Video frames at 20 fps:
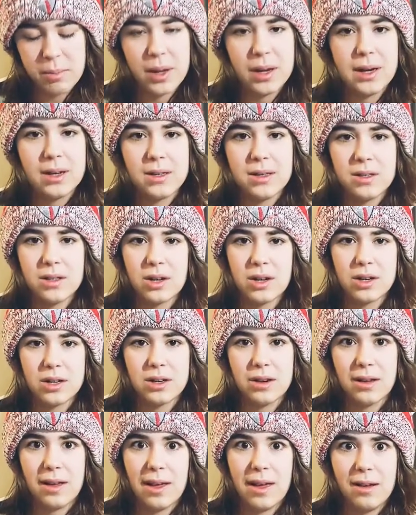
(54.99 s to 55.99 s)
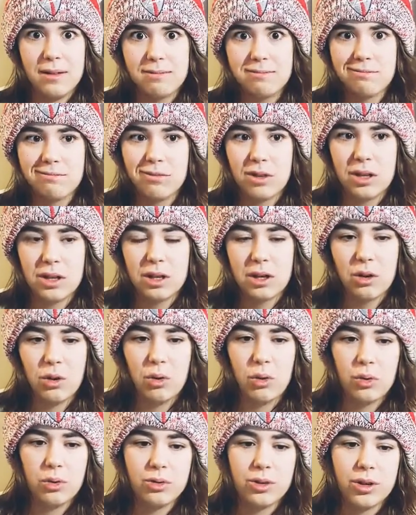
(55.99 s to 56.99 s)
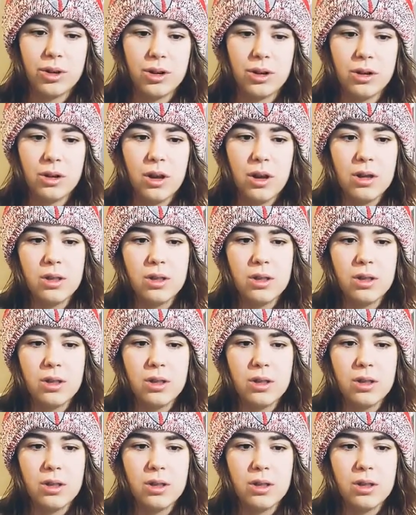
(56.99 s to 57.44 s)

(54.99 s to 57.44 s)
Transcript: but it's starting to get a little older.